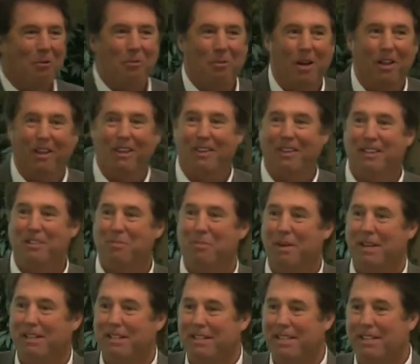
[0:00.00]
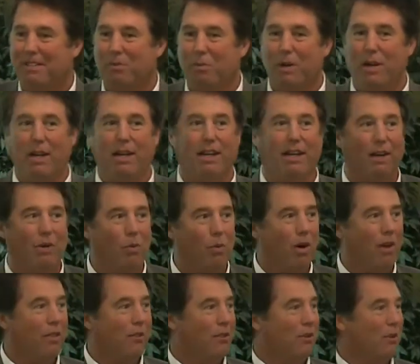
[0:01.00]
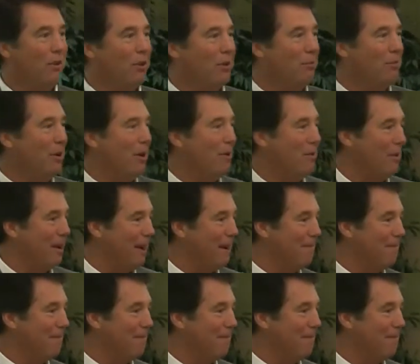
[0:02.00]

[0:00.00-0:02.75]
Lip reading: Well, in this business, we need to get one through the hoop, don't we?